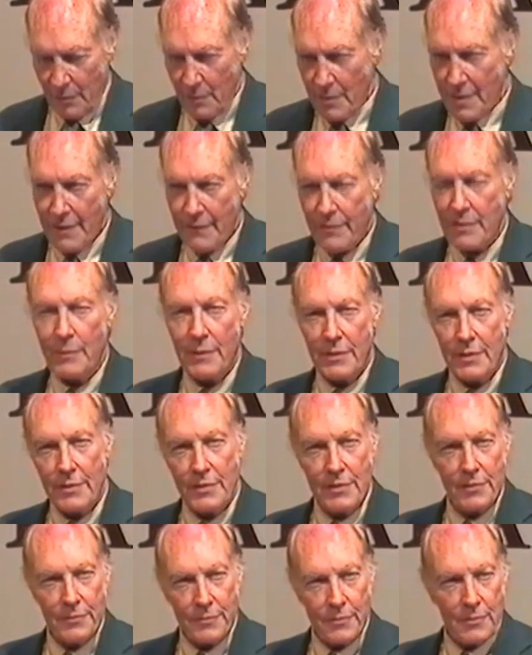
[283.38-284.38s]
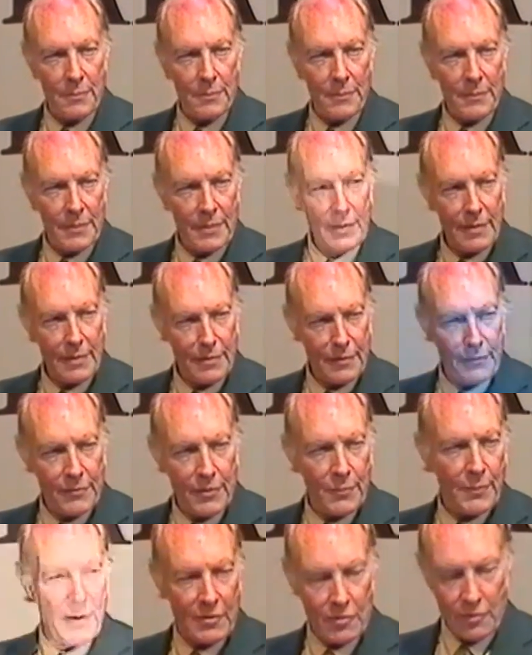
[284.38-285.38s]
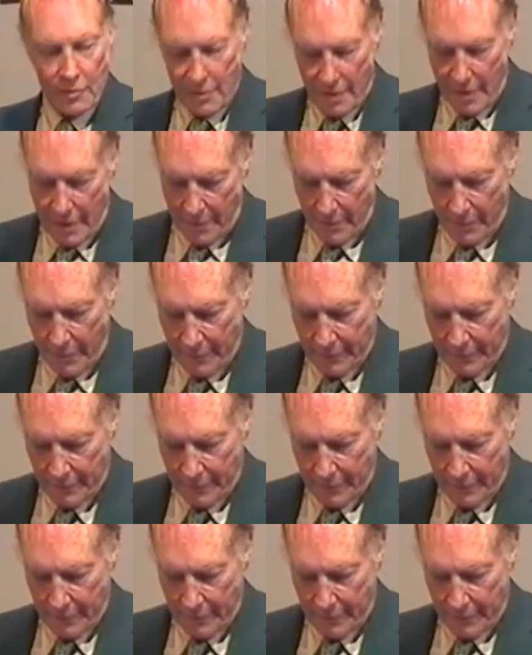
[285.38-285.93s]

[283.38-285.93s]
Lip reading: everyone in this room is of a special type.